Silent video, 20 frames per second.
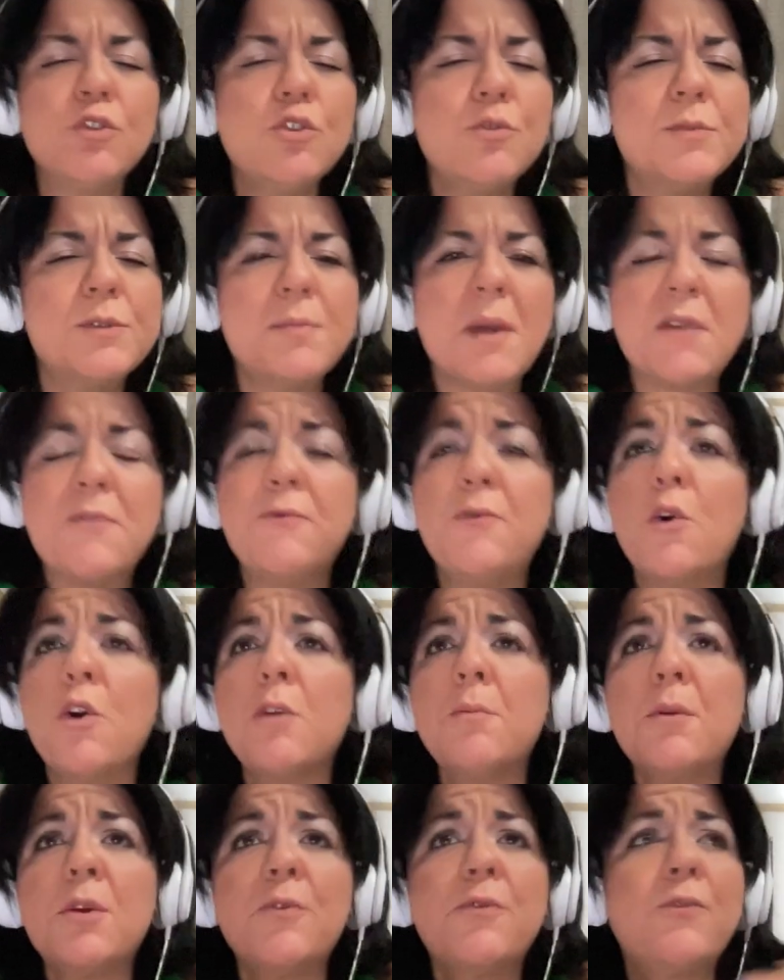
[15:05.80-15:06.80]
rooms by
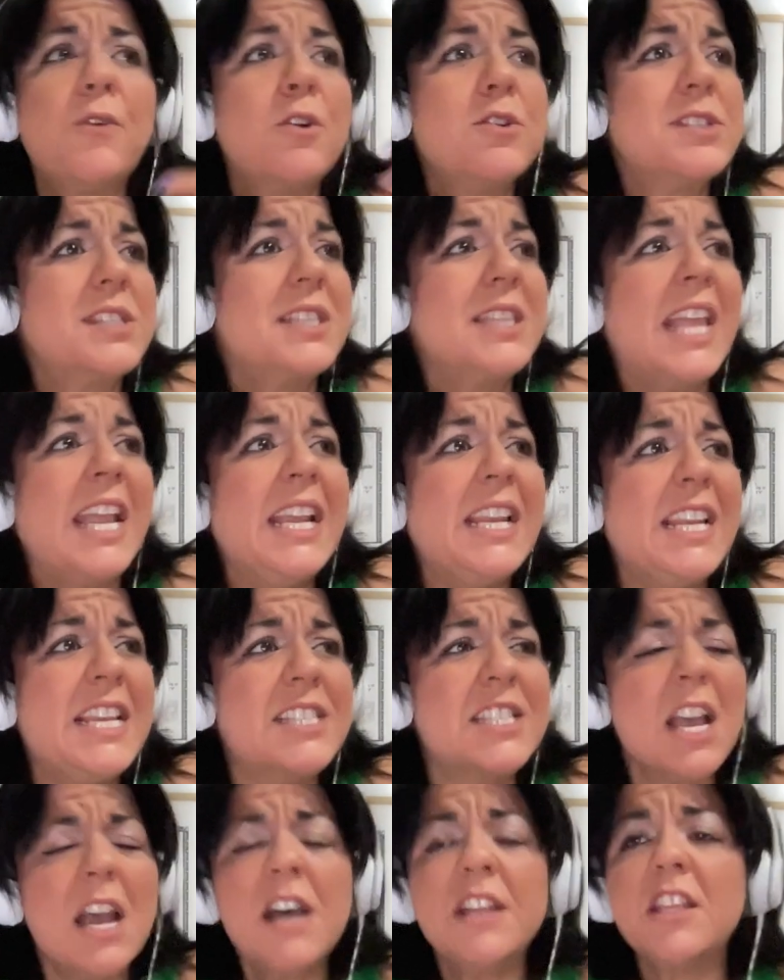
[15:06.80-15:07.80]
former first
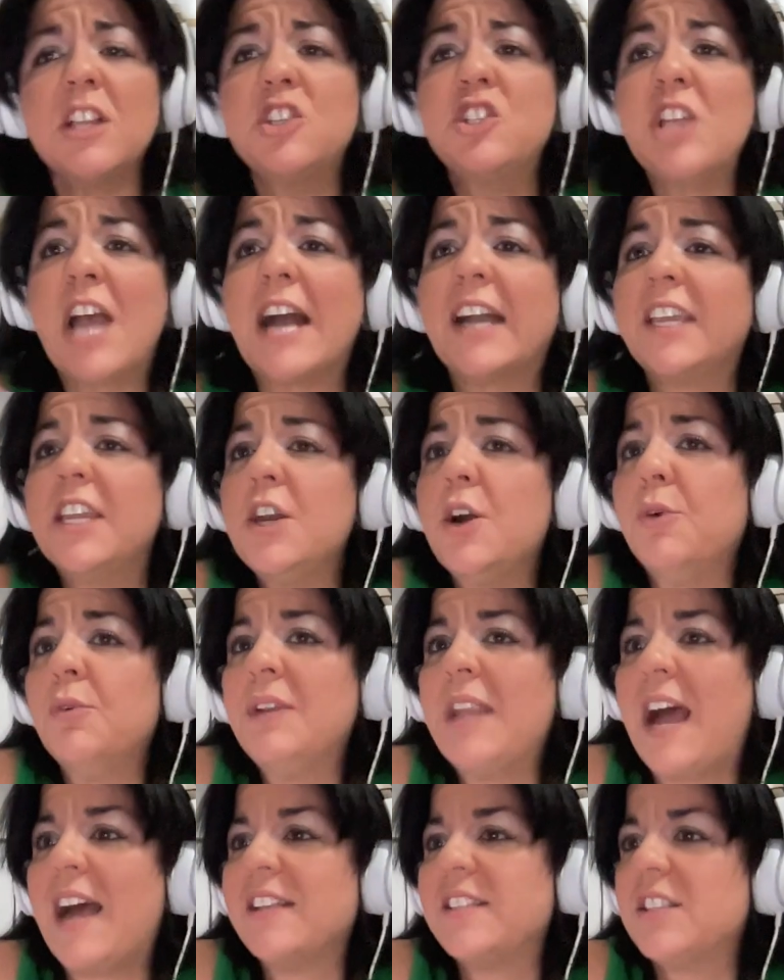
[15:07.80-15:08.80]
ladies, the Jackie
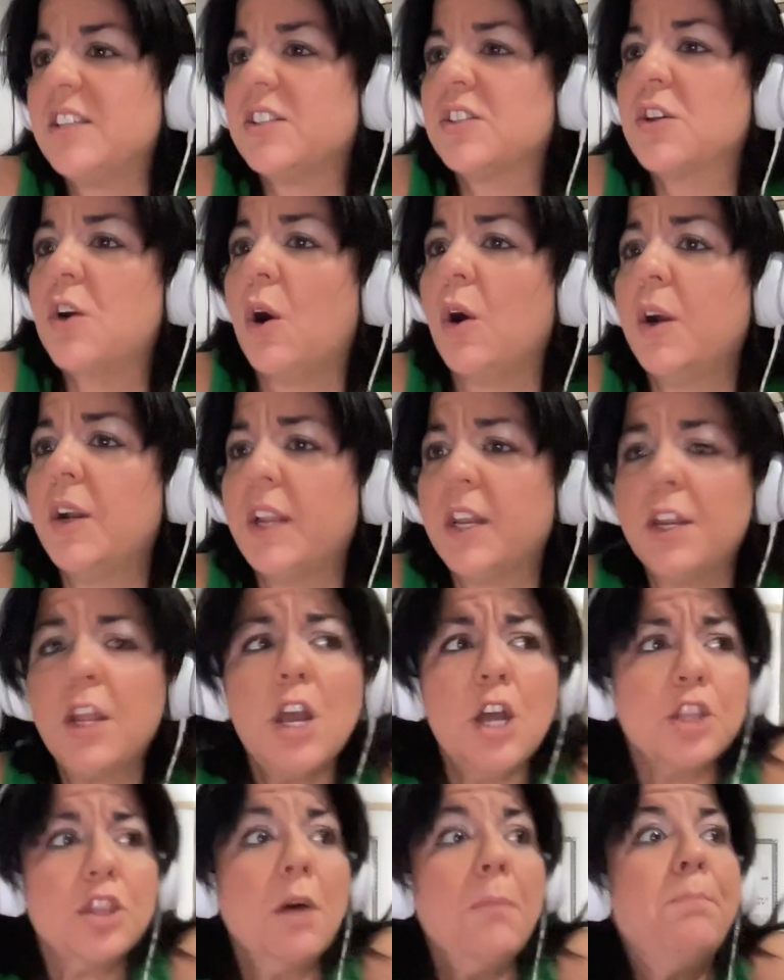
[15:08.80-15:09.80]
Onassis garden,
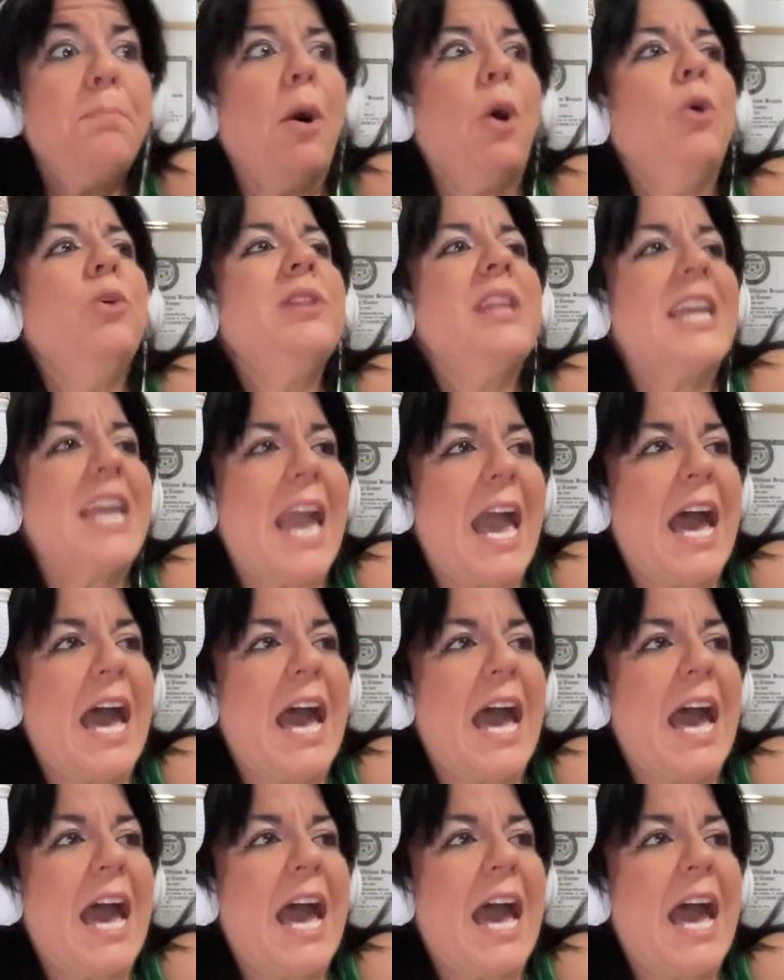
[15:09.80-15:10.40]
the bowling